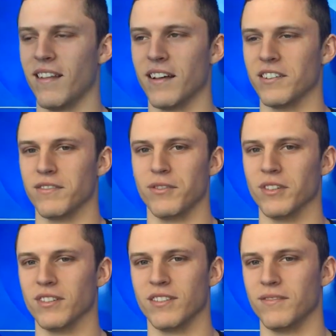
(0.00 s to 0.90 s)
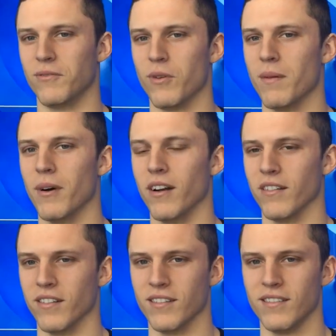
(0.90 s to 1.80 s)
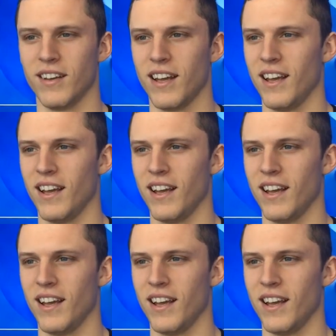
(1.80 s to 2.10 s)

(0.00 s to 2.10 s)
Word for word: that just feels way better than